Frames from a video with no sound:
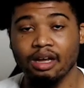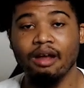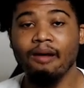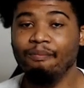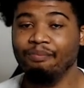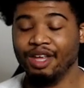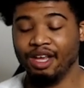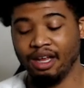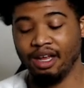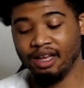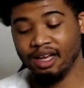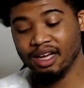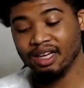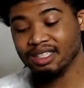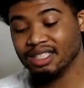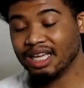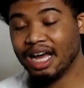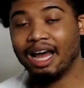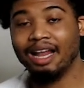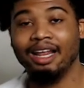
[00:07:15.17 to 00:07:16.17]
Then
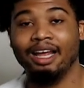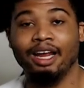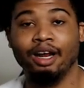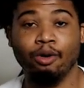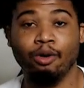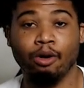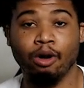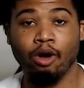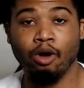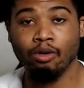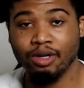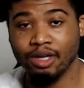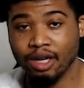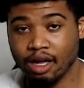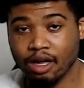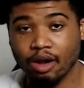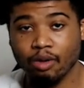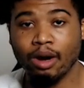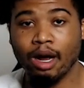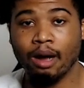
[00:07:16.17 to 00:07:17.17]
Tyler Hero,
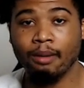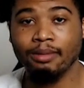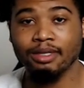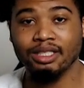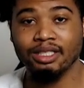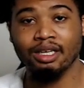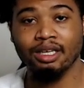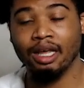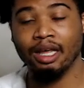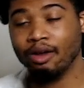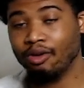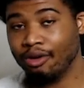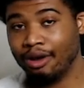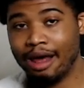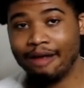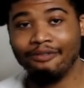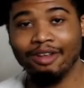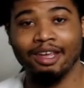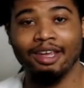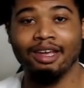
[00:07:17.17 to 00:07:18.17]
Duncan Robinson, they're going to have
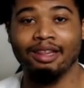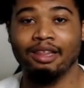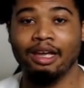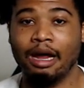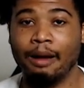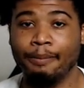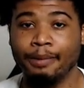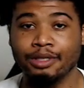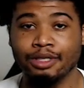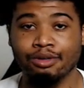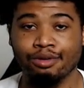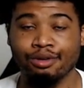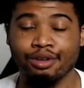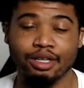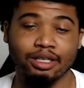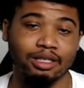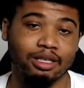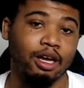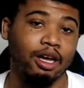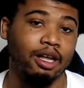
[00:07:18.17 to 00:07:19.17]
to get the
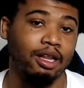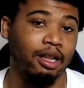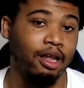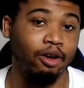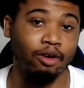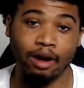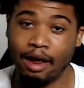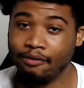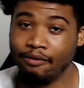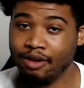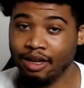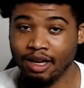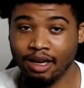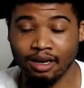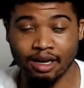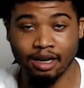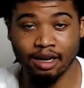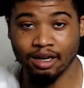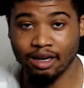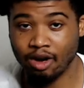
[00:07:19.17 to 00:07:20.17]
opportunities. They're going to have to get
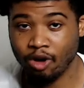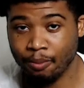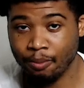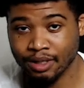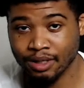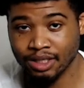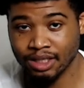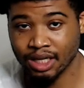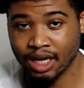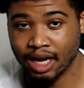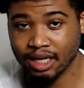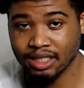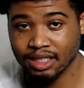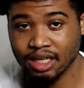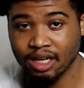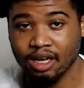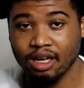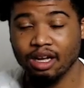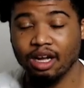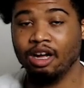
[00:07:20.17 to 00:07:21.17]
the open shots.
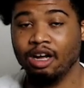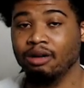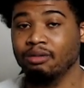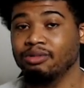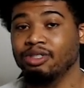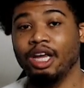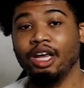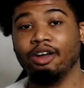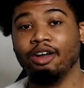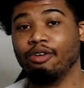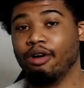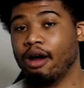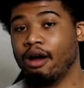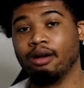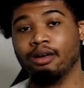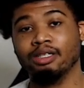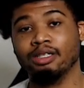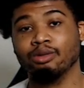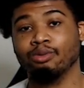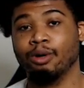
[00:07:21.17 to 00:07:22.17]
Jay Crowder
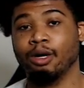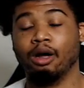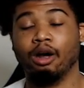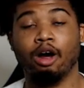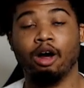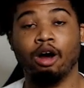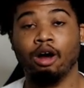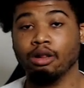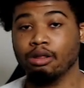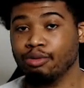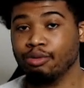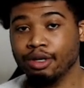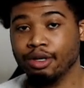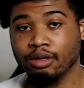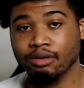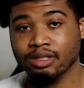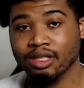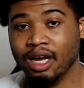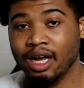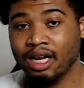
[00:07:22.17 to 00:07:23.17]
as well. All 3 of
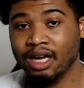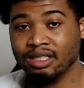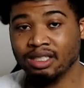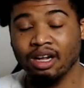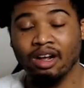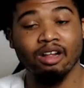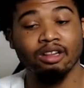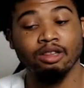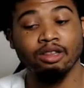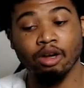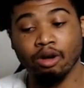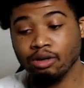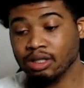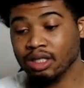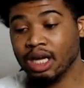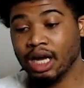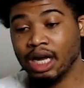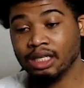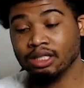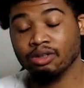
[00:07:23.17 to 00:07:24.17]
those guys
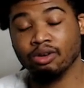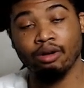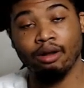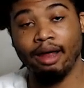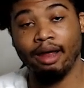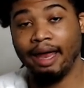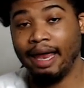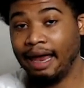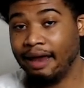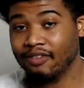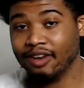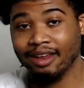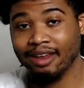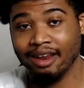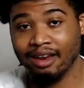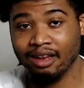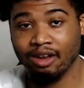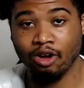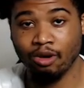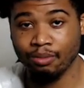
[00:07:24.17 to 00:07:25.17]
are going to have to get
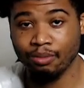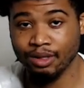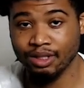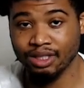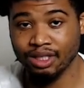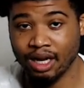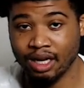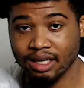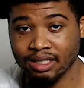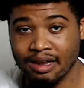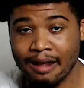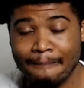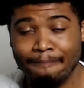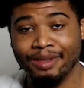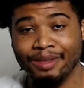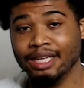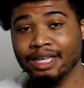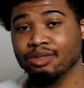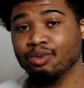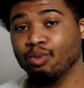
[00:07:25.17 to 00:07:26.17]
their open shots.
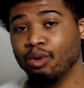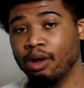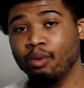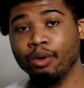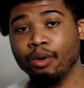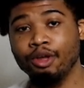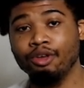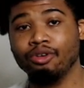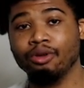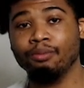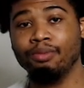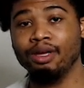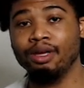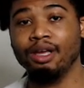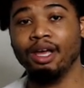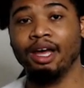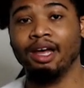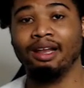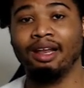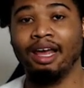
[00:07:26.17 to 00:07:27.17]
That's one way you can beat
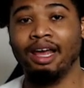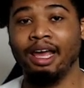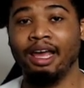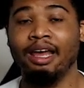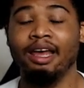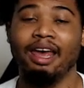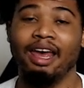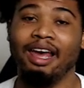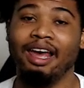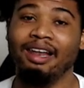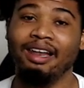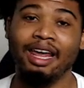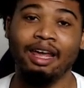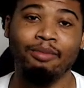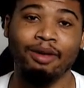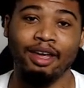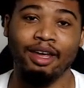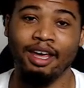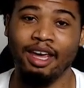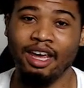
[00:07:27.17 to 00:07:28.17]
LA. LA
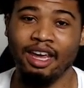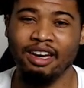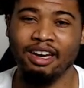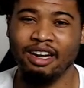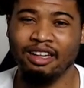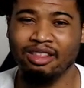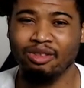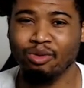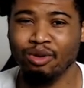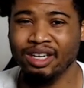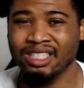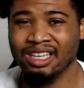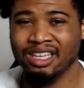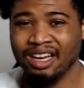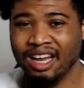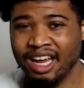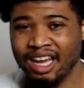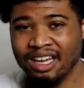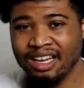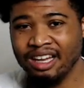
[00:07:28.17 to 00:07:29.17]
been hitting their threes
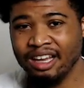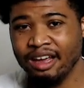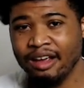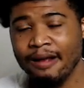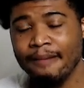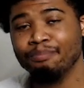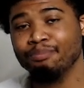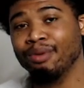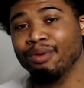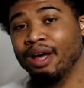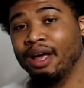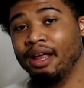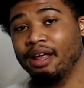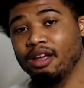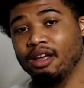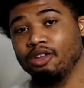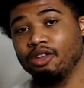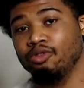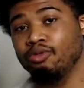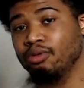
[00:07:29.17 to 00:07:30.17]
lately,
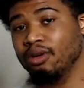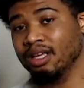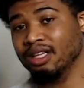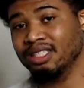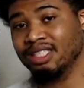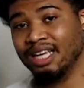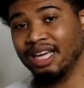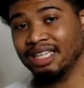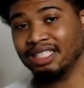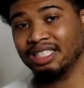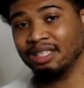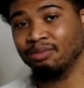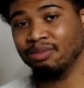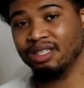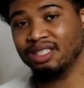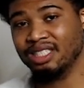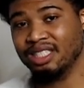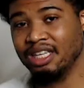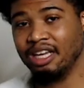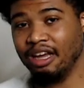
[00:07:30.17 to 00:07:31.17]
but you can test them and
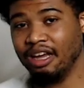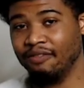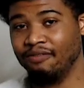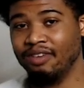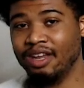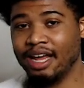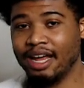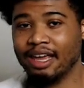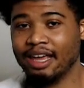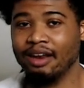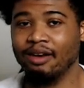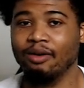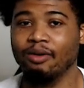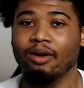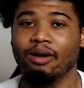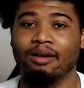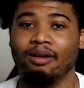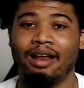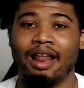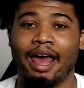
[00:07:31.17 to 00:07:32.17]
see if that can
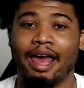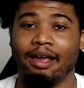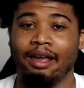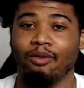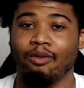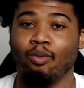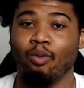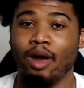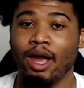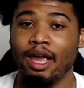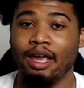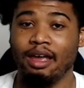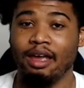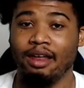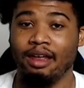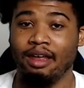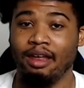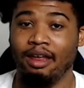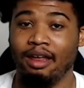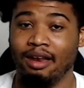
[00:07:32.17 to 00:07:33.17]

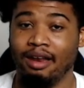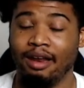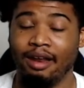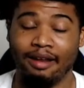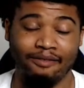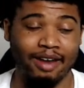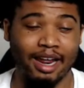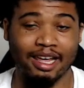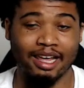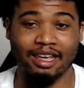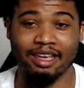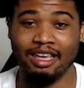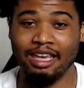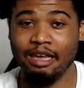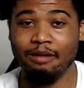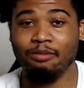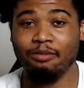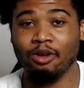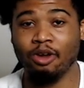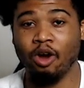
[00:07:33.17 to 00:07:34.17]
that can
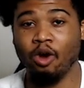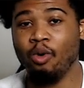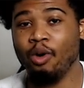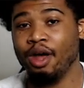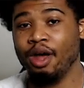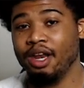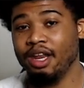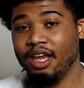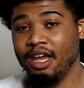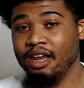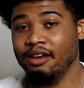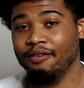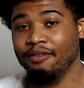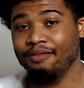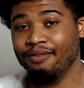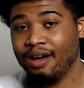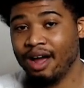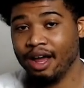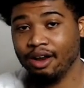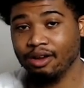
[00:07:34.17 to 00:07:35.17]
keep going in the
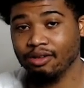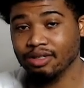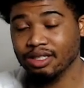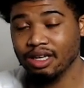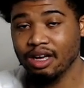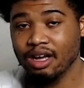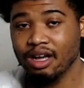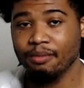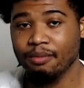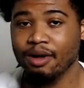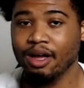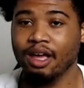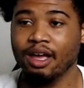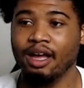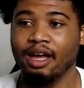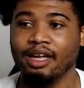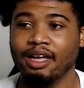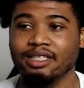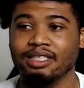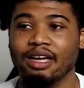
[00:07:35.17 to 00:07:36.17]
finals.
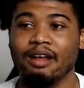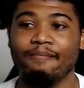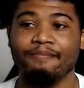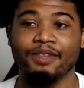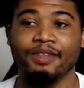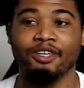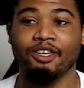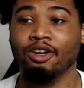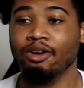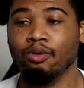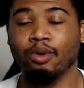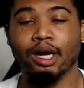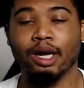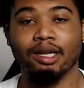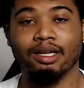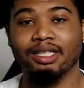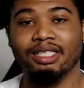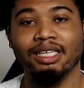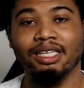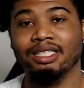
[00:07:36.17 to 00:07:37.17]
Because during the regular
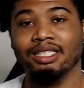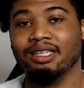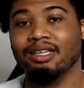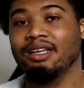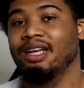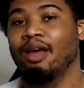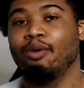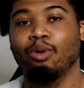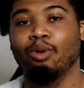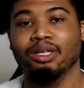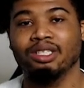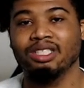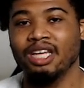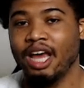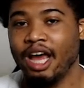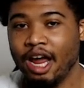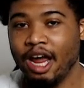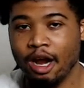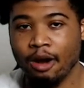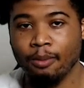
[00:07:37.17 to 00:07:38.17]
season, they was
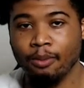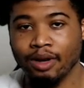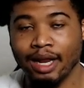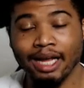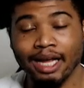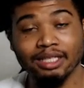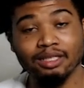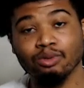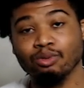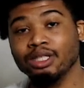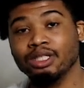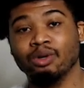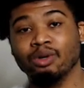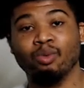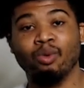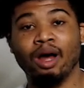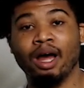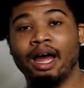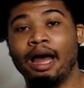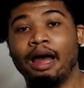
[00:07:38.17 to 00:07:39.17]
terrible. That's the reason
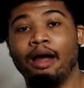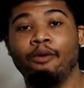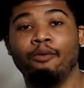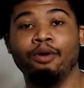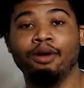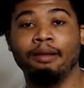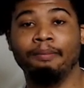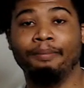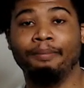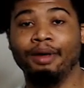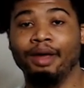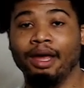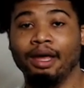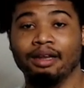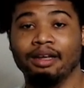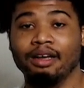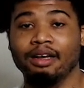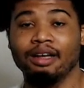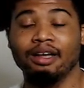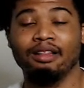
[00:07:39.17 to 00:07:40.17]
why I really
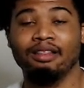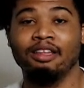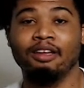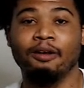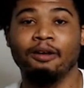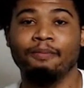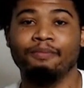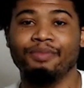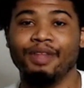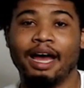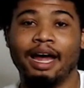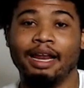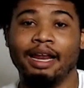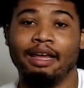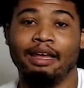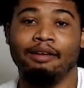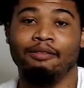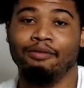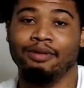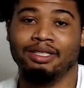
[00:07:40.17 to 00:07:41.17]
picked them. I
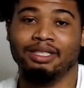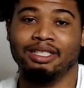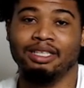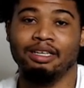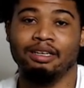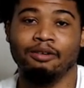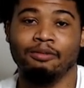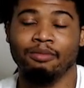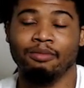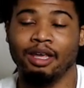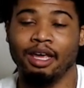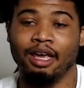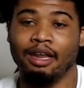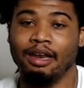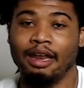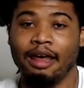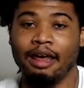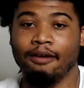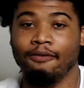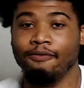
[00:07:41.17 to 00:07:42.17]
didn't even see them getting
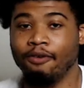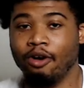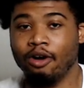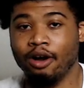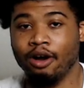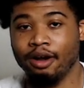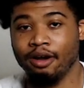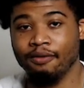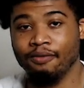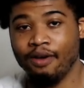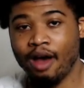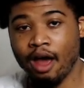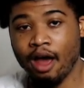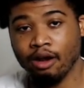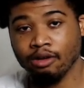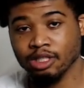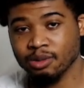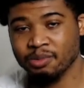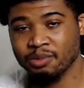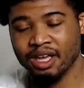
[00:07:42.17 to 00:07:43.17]
that far in the
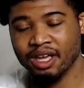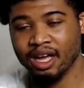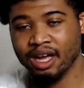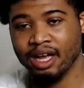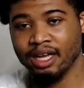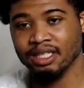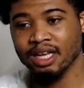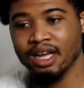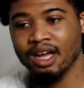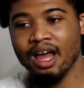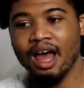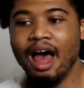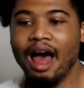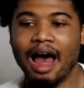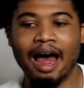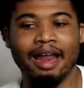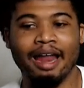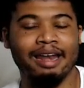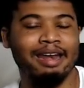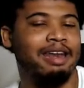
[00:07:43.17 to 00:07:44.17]
finals because
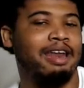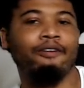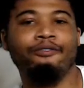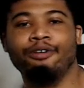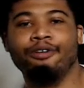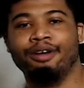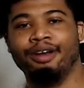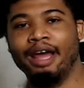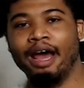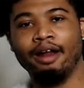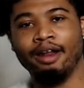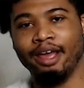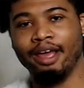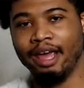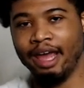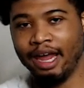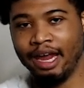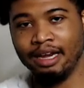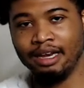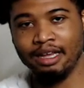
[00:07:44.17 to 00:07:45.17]
I never doubted AD
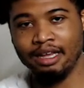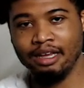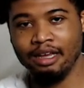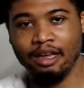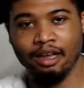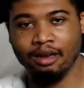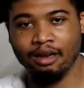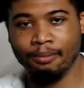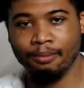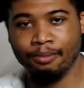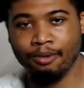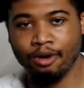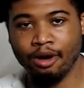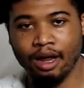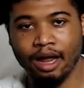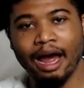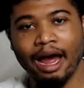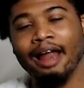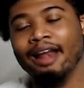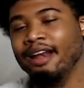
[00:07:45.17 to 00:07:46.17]
and LeBron.
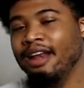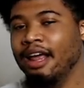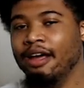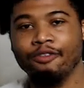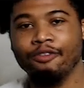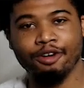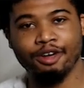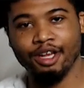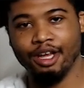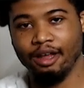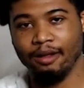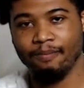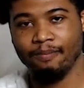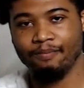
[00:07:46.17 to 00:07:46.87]
I never did.